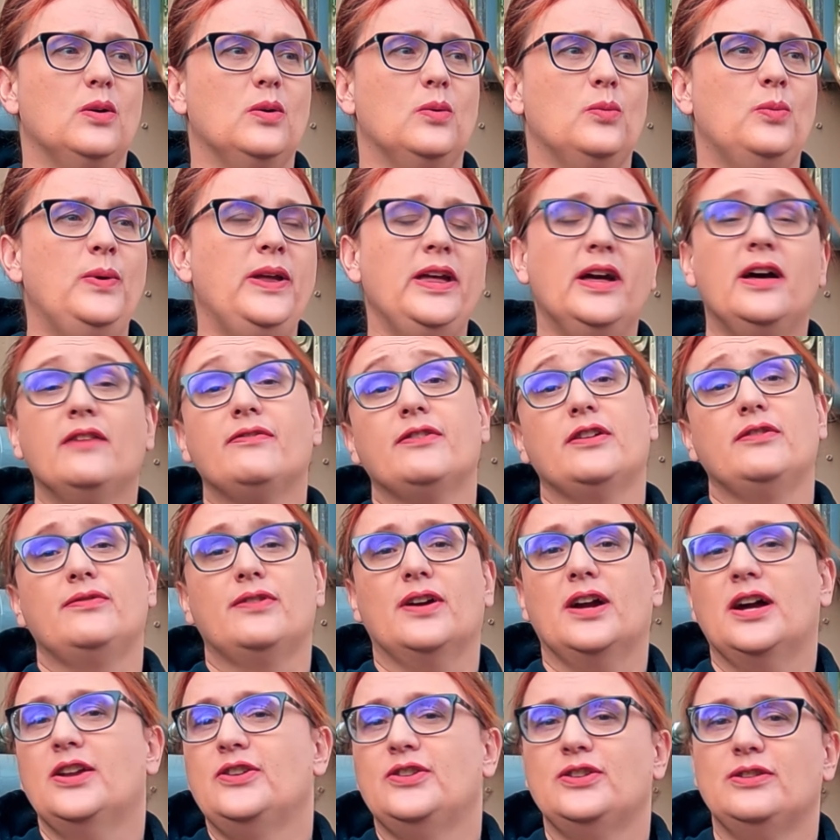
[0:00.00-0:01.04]
We have over
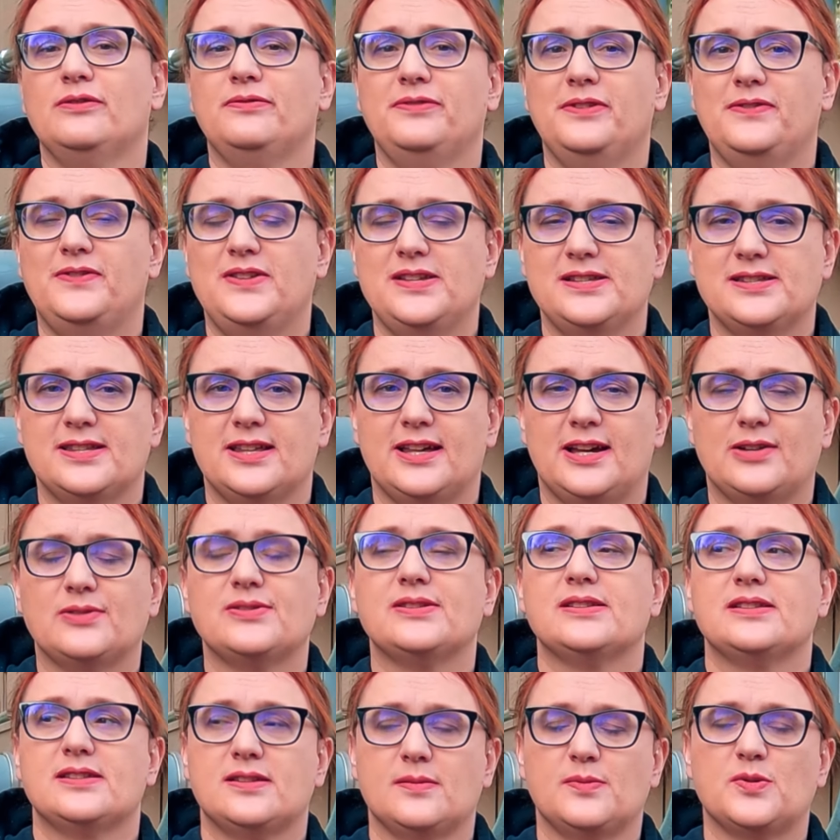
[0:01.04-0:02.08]

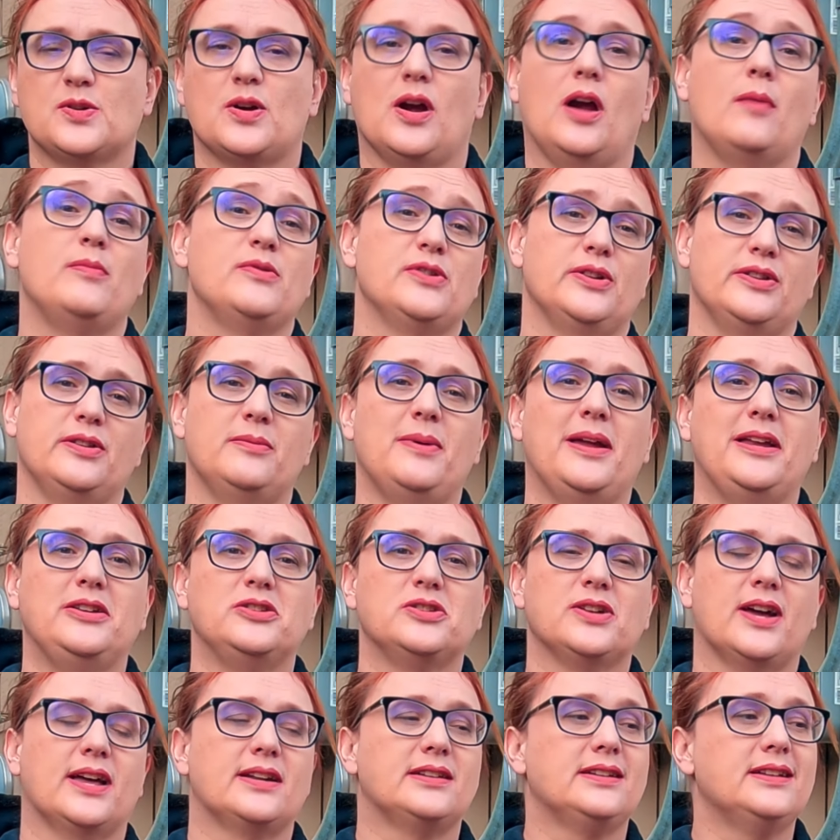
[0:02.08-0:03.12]
150,000 subscribers on the main
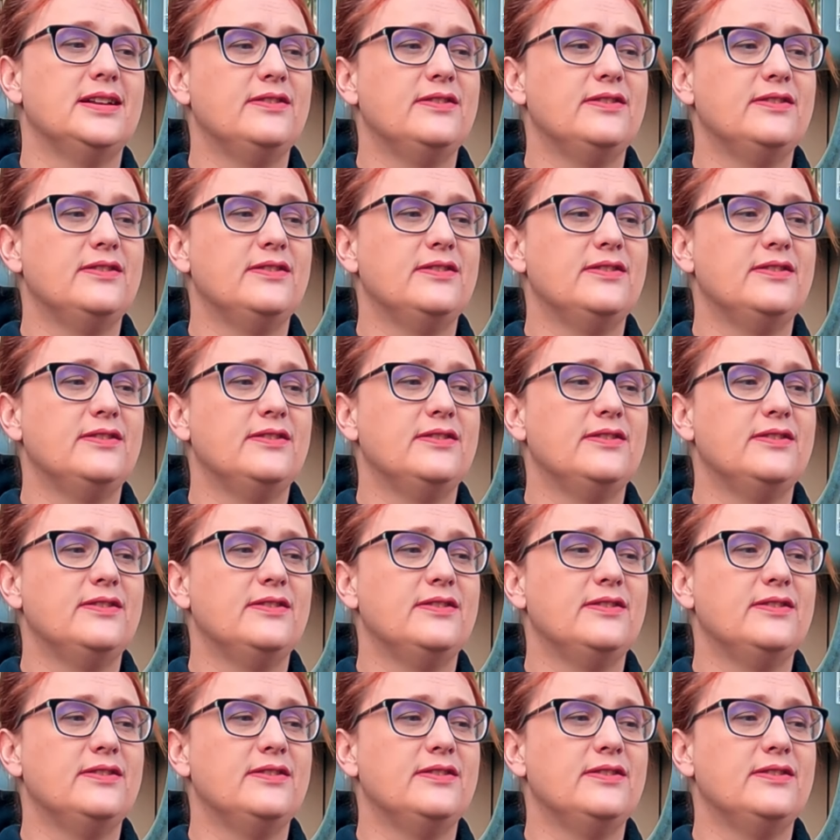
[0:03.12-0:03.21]
channel.